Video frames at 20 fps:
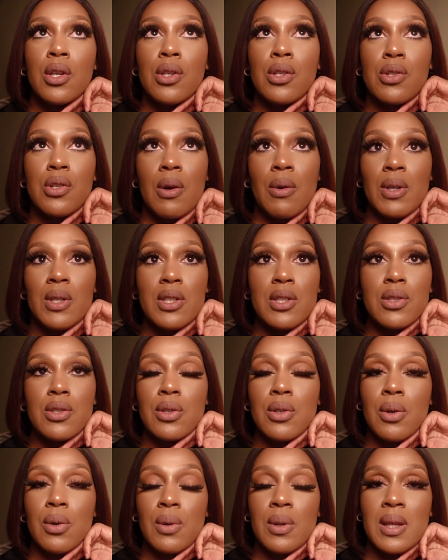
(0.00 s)
So I wanted
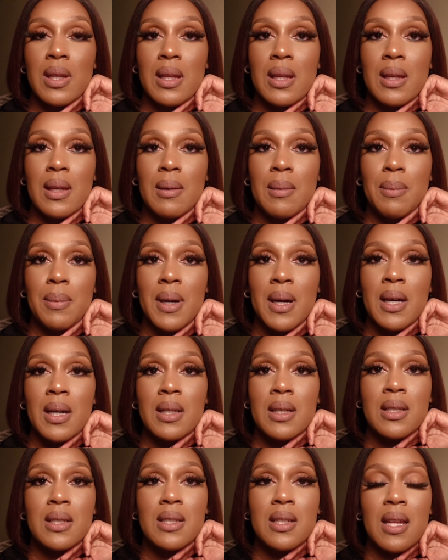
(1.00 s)
to go there,
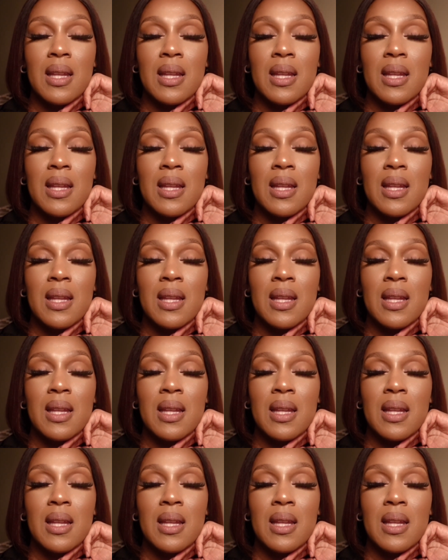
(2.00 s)
but